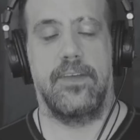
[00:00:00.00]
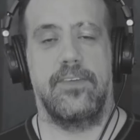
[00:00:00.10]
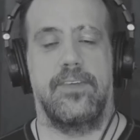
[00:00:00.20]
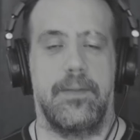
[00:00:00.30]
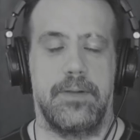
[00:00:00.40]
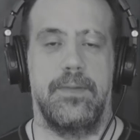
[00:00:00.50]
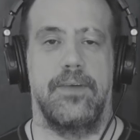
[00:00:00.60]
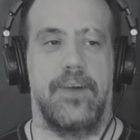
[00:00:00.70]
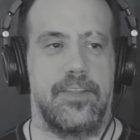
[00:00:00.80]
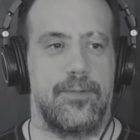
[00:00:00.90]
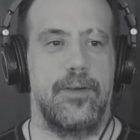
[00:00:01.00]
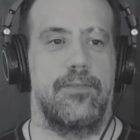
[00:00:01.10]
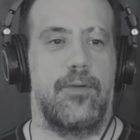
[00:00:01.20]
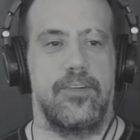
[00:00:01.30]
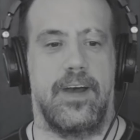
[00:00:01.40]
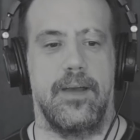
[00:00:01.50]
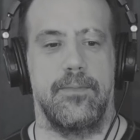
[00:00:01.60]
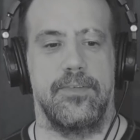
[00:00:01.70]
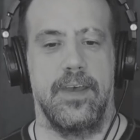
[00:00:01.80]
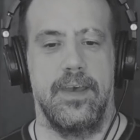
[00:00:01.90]
This has happened to me like 3 or 4
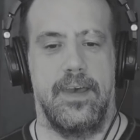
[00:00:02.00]
times,